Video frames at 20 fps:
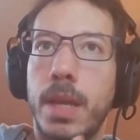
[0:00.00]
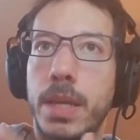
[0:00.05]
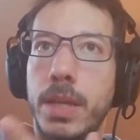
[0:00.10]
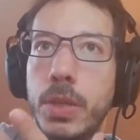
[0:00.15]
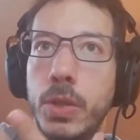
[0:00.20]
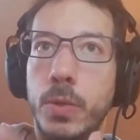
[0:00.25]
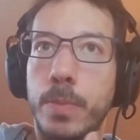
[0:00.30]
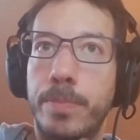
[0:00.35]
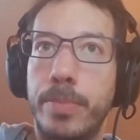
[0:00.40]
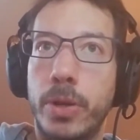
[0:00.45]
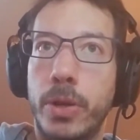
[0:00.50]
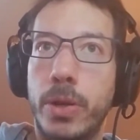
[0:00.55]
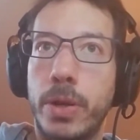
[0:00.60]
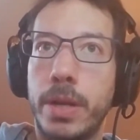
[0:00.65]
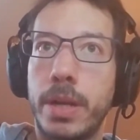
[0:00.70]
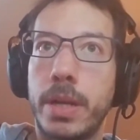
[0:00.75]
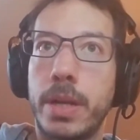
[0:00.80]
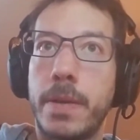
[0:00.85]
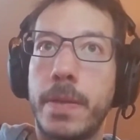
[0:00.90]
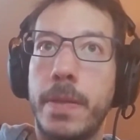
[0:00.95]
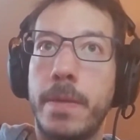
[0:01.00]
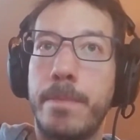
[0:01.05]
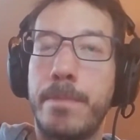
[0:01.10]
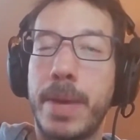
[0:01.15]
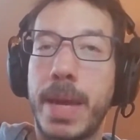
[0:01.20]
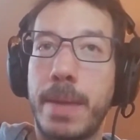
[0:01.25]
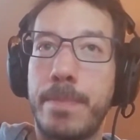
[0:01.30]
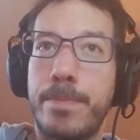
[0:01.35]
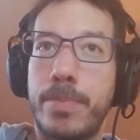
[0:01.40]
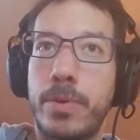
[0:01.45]
You burn the
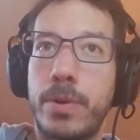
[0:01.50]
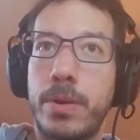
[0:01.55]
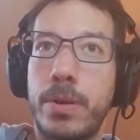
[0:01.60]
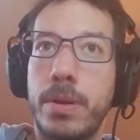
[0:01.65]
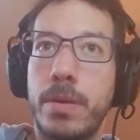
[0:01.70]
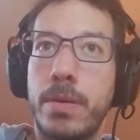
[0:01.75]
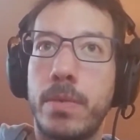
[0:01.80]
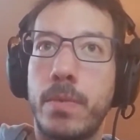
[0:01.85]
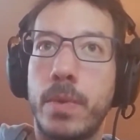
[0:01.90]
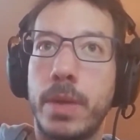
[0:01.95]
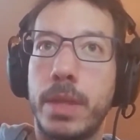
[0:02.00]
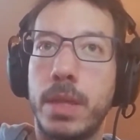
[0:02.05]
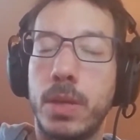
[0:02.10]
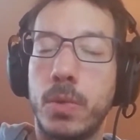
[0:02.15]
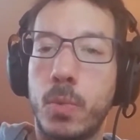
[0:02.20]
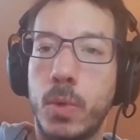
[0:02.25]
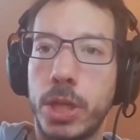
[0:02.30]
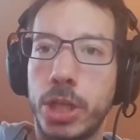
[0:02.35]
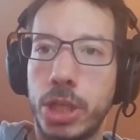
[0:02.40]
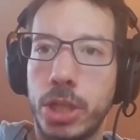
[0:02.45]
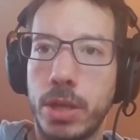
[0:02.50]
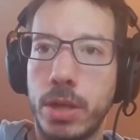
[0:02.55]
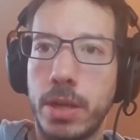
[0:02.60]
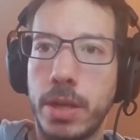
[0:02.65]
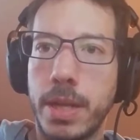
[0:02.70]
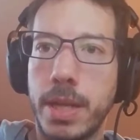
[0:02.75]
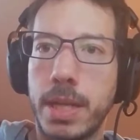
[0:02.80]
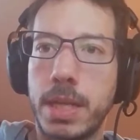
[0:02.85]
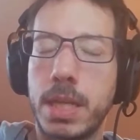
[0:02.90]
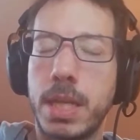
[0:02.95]
paper with your wish
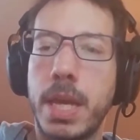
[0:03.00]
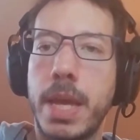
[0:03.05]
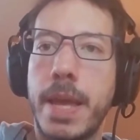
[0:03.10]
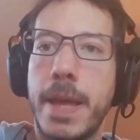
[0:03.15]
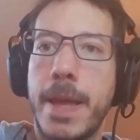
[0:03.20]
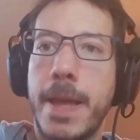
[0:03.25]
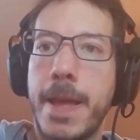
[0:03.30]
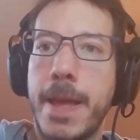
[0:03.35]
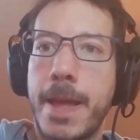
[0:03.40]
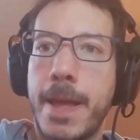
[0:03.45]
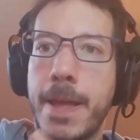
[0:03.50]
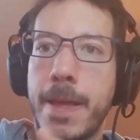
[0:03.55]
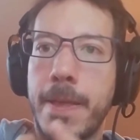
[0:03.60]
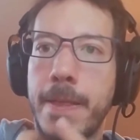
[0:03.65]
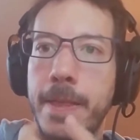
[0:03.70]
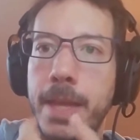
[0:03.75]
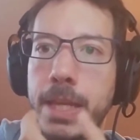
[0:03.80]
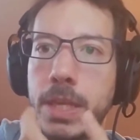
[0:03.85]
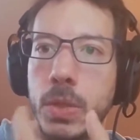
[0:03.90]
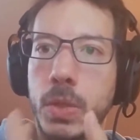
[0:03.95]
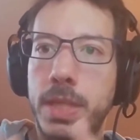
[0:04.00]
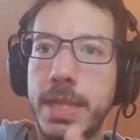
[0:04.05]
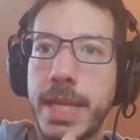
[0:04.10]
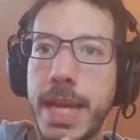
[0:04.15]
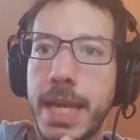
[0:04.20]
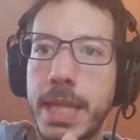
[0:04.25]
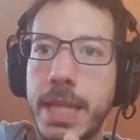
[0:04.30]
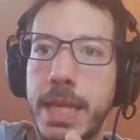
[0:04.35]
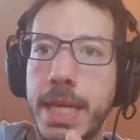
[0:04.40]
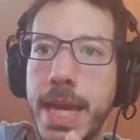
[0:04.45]
on it. Then you
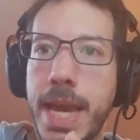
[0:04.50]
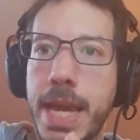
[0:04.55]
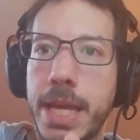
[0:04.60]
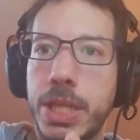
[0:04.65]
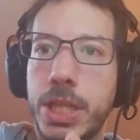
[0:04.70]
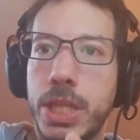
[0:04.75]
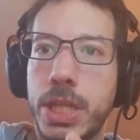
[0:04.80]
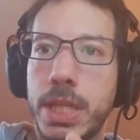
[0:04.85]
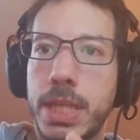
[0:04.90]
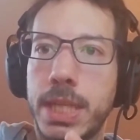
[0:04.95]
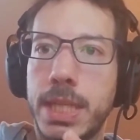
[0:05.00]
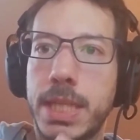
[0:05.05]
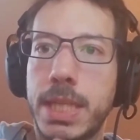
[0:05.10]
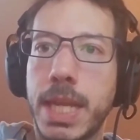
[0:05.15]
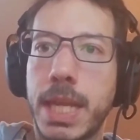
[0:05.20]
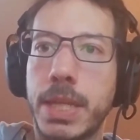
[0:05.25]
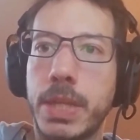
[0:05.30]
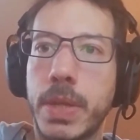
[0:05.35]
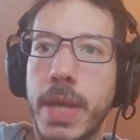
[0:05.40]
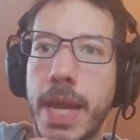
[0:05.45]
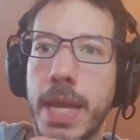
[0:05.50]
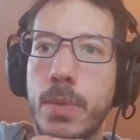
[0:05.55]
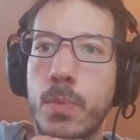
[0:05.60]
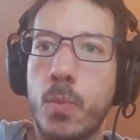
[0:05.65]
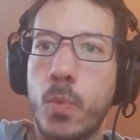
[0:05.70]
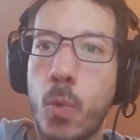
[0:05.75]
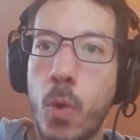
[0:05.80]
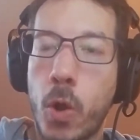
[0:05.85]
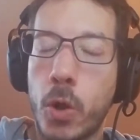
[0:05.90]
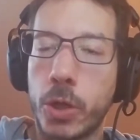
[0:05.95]
take the ashes and you
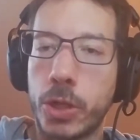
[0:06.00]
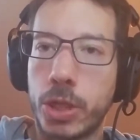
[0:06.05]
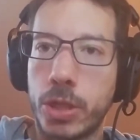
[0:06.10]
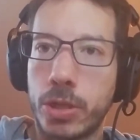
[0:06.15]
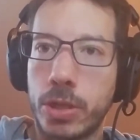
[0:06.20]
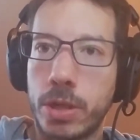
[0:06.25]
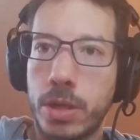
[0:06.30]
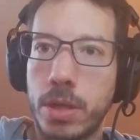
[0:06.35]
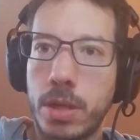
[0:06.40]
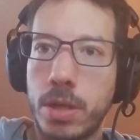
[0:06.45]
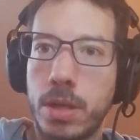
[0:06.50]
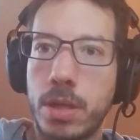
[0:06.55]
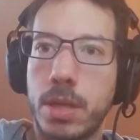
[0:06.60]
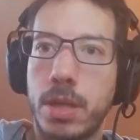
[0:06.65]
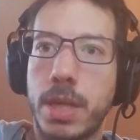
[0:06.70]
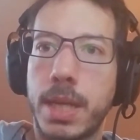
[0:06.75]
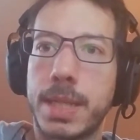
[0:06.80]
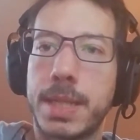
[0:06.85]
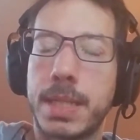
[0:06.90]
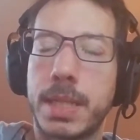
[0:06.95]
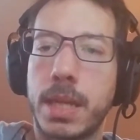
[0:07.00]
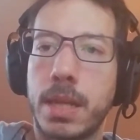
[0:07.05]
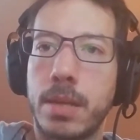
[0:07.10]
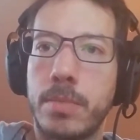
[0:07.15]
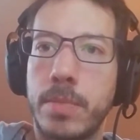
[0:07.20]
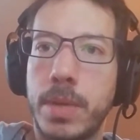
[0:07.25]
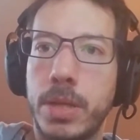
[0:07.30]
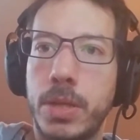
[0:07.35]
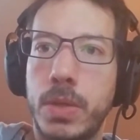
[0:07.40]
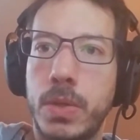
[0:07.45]
add water, next
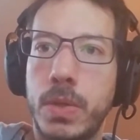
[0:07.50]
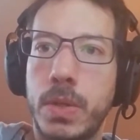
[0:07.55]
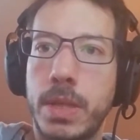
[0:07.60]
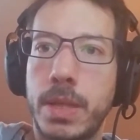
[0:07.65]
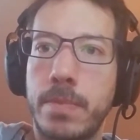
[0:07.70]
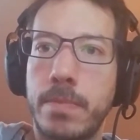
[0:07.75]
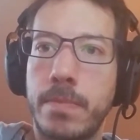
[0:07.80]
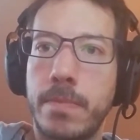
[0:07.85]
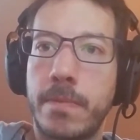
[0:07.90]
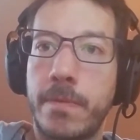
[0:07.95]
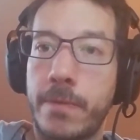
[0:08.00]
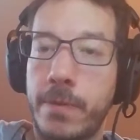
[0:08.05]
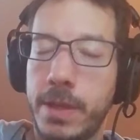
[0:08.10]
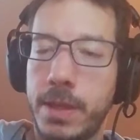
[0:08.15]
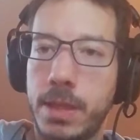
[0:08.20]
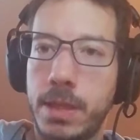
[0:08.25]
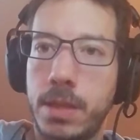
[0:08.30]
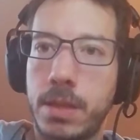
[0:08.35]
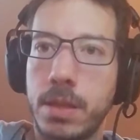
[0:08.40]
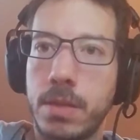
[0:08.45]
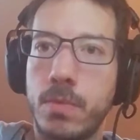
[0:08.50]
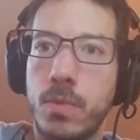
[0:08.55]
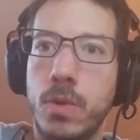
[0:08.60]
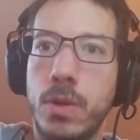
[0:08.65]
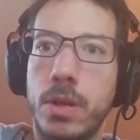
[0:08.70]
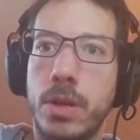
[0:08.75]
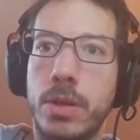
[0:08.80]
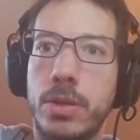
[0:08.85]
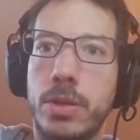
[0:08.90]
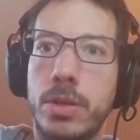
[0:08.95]
element to them, physical
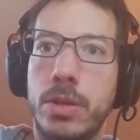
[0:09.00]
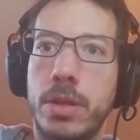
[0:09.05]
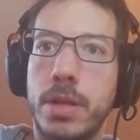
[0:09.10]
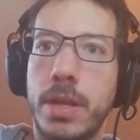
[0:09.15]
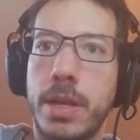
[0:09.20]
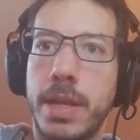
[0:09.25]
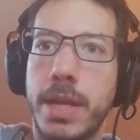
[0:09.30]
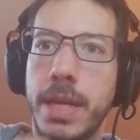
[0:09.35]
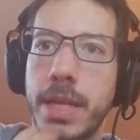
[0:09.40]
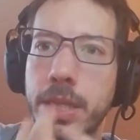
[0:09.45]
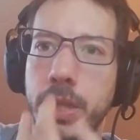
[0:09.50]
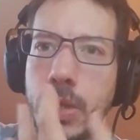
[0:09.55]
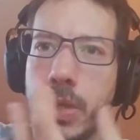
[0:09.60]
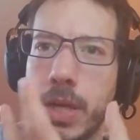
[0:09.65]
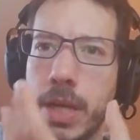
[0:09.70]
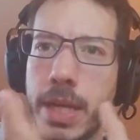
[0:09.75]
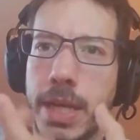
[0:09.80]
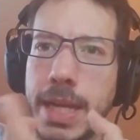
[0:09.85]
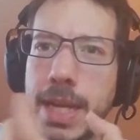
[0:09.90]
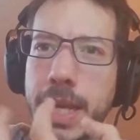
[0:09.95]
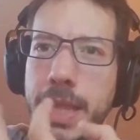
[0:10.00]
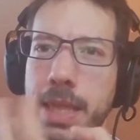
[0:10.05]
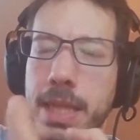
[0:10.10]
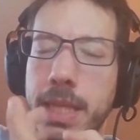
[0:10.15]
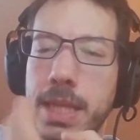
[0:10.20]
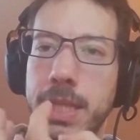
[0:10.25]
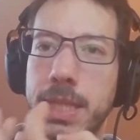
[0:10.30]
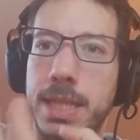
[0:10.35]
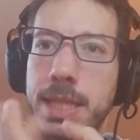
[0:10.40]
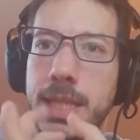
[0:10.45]
water, and you're gonna get
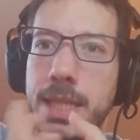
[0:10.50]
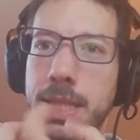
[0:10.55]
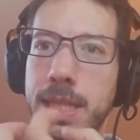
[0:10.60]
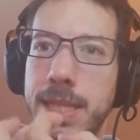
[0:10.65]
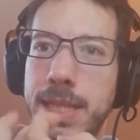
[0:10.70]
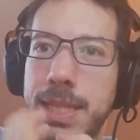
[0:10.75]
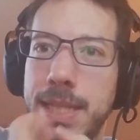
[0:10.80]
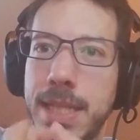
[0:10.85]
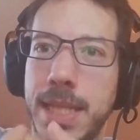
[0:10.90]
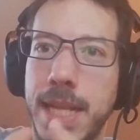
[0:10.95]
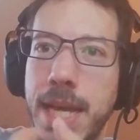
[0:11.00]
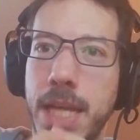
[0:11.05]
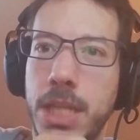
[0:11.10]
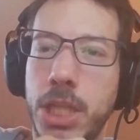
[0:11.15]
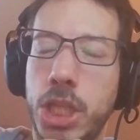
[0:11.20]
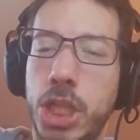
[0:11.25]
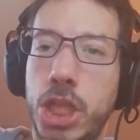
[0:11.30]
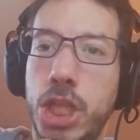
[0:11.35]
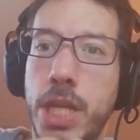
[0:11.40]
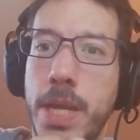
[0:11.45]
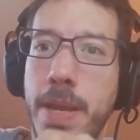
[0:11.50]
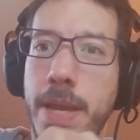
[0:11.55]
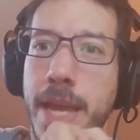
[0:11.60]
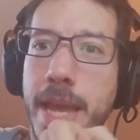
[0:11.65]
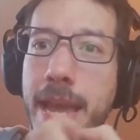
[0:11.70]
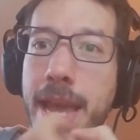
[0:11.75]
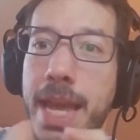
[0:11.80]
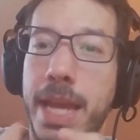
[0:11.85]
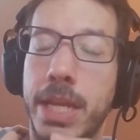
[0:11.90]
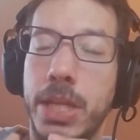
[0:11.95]
this sludge,
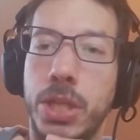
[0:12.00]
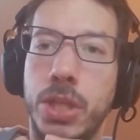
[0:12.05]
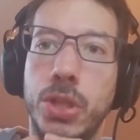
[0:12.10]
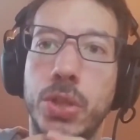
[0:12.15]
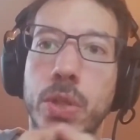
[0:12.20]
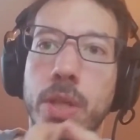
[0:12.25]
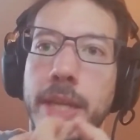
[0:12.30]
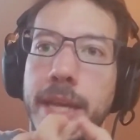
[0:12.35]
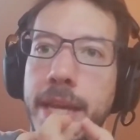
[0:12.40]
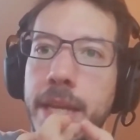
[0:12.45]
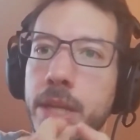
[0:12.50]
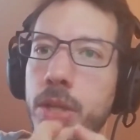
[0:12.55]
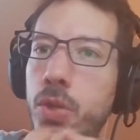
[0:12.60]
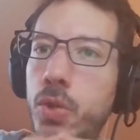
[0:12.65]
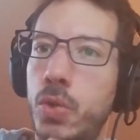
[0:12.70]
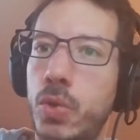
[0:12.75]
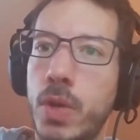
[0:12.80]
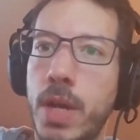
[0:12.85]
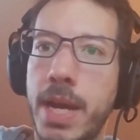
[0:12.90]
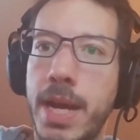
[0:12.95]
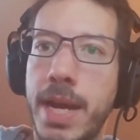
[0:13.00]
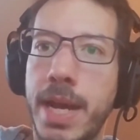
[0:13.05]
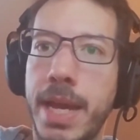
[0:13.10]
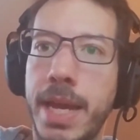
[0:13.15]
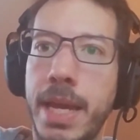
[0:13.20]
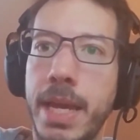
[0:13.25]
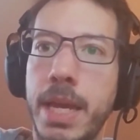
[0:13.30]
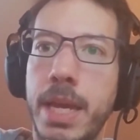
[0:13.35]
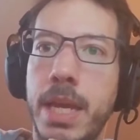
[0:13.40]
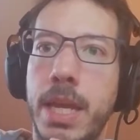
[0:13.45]
and you let it
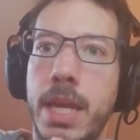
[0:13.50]
dry.